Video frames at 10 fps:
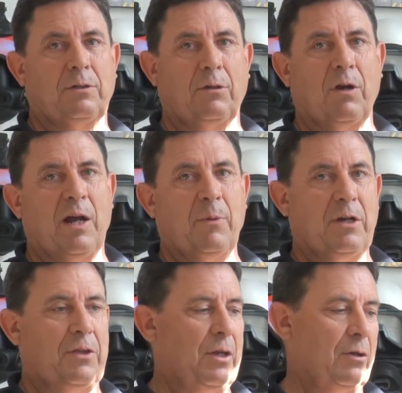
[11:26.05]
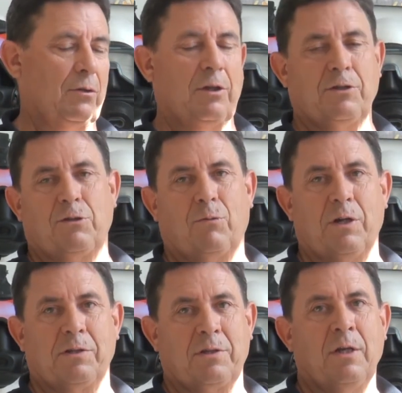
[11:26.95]
to grab anything or look at your
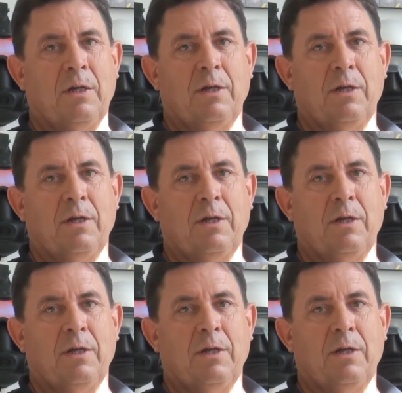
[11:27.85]
wrist